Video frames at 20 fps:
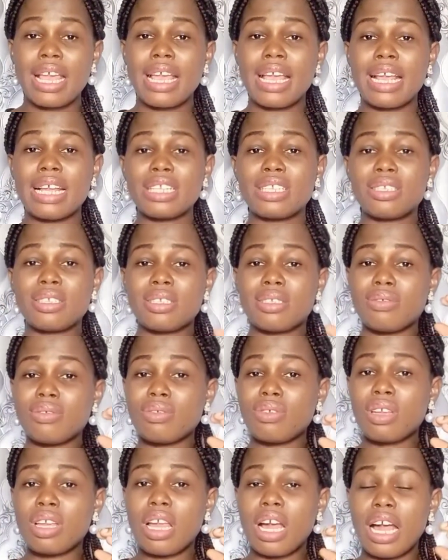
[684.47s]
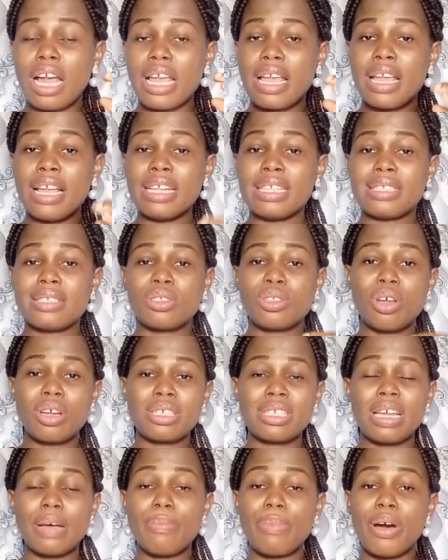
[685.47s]
It's it
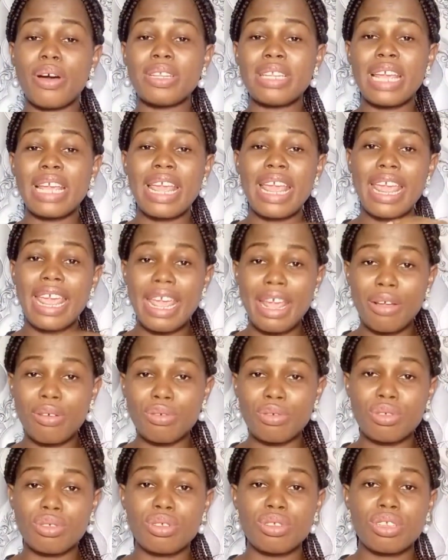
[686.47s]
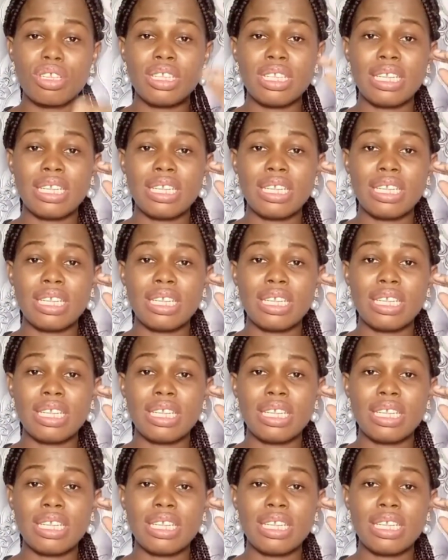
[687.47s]
talks about the ills,